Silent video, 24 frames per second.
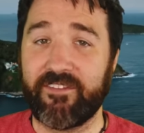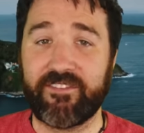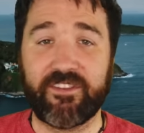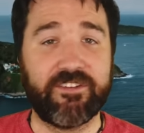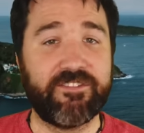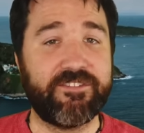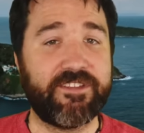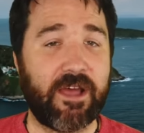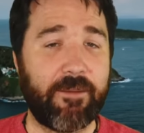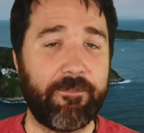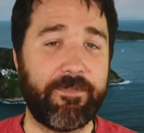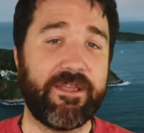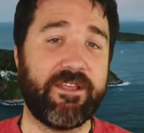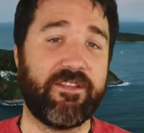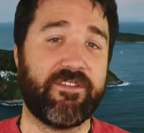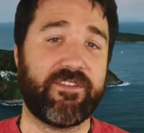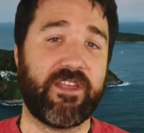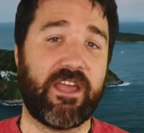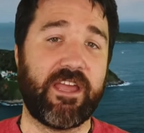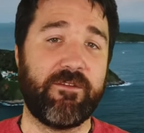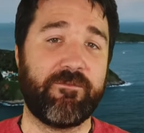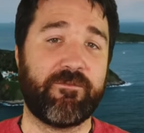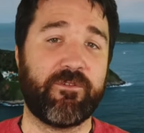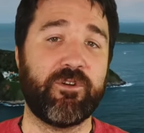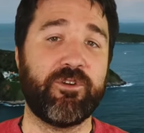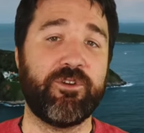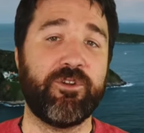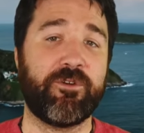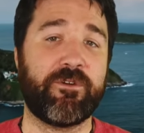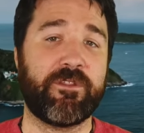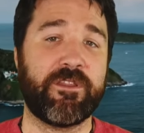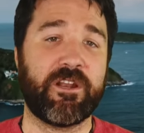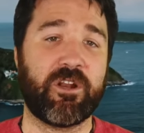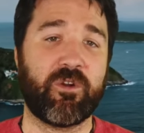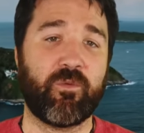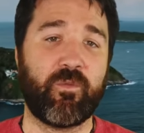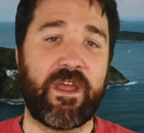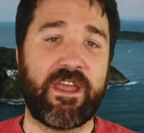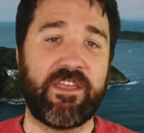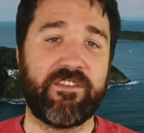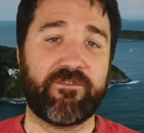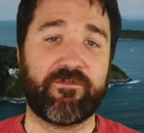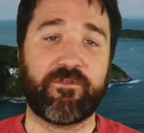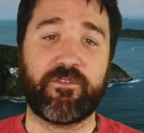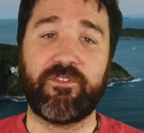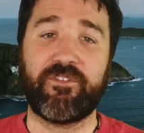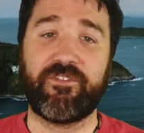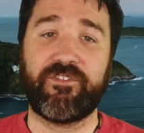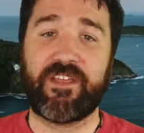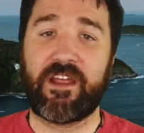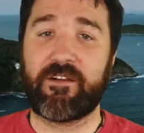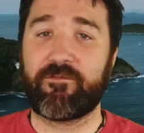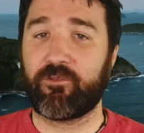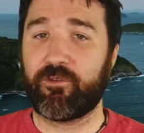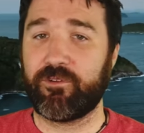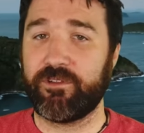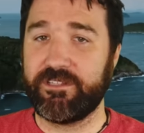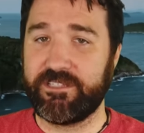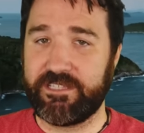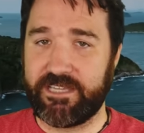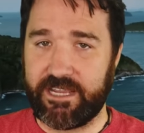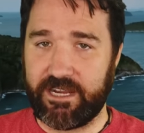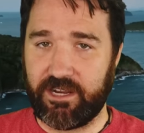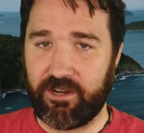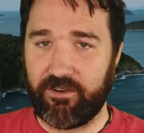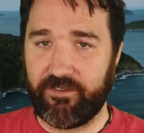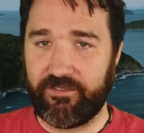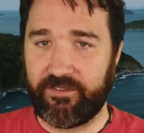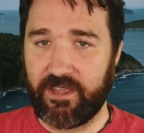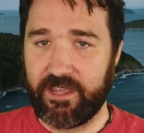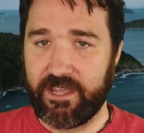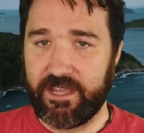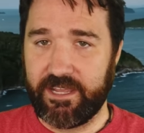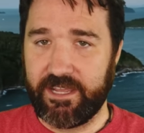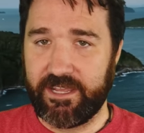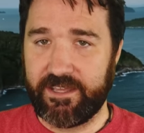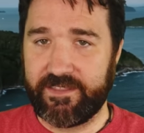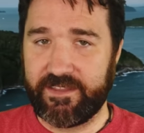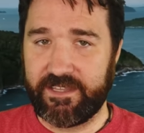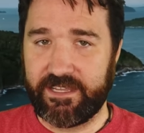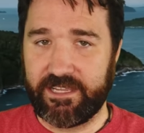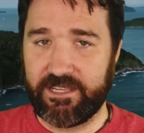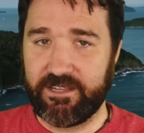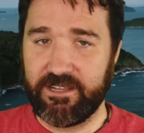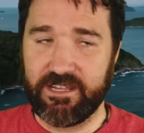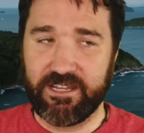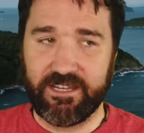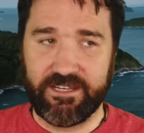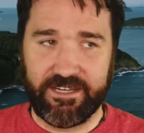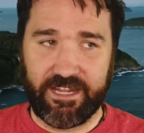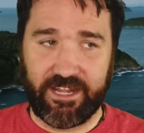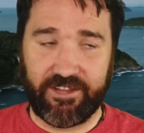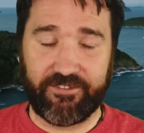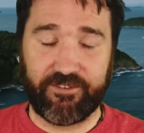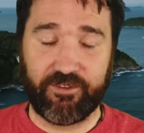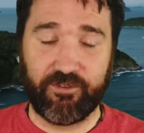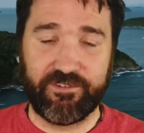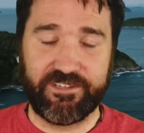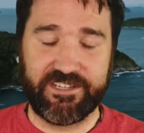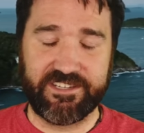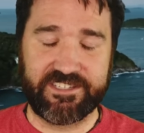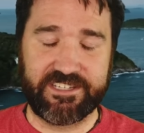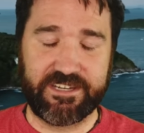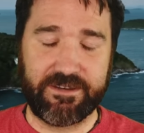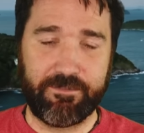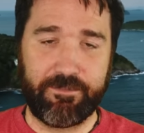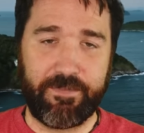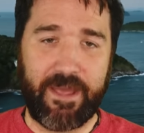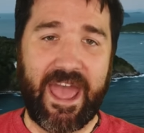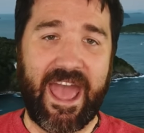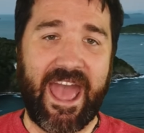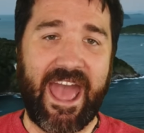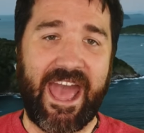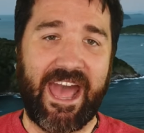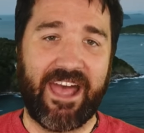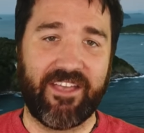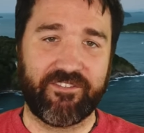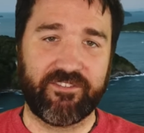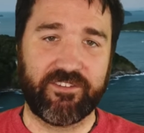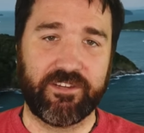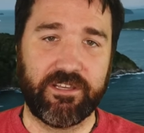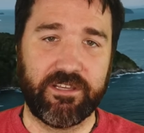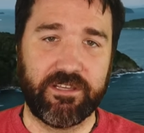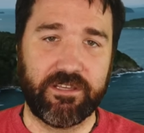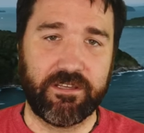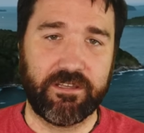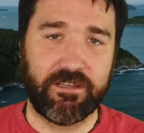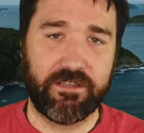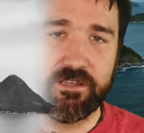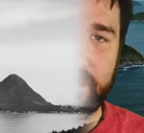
as a dumping site for nuclear waste for several years in the not-so-distant past.